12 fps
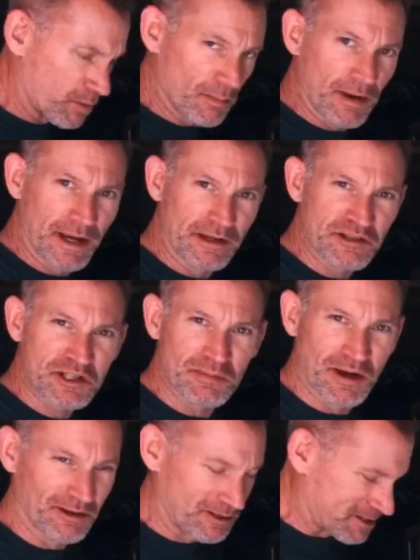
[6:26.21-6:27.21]
but man, it's
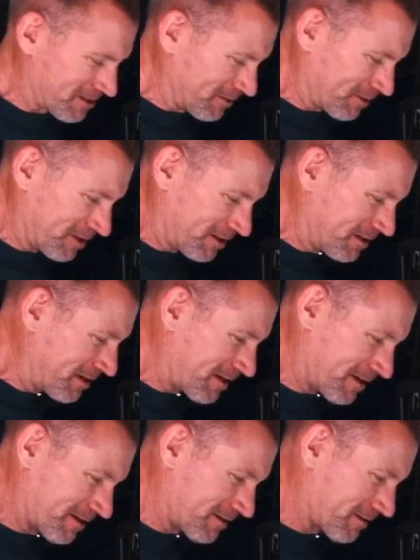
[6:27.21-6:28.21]
smelling so good in
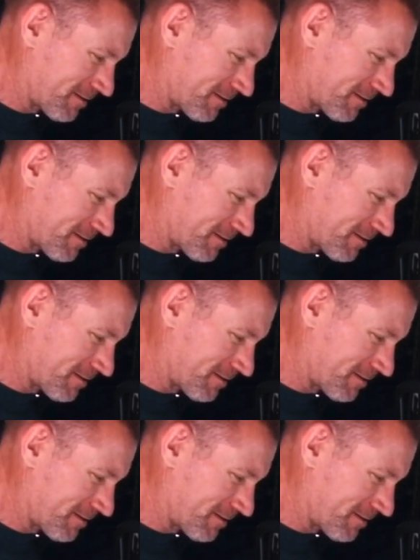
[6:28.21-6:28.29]
here.